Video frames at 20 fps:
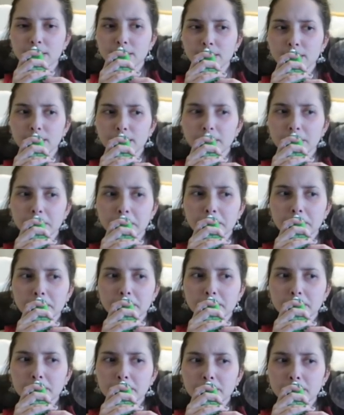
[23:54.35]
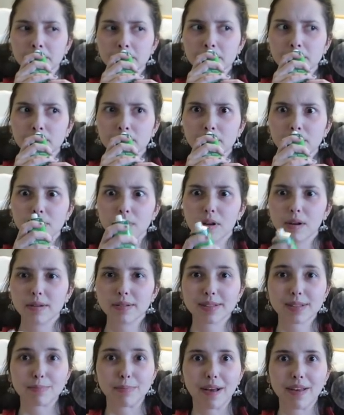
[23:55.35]
dry.
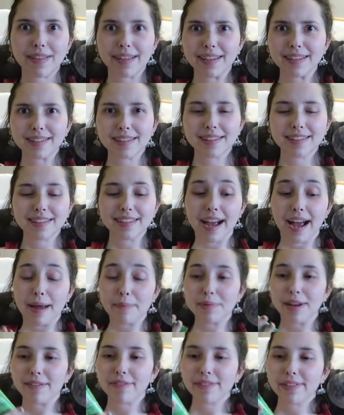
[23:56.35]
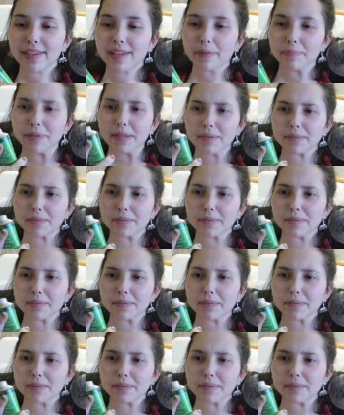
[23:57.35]
Smell this. But I I'm need definitely moisture.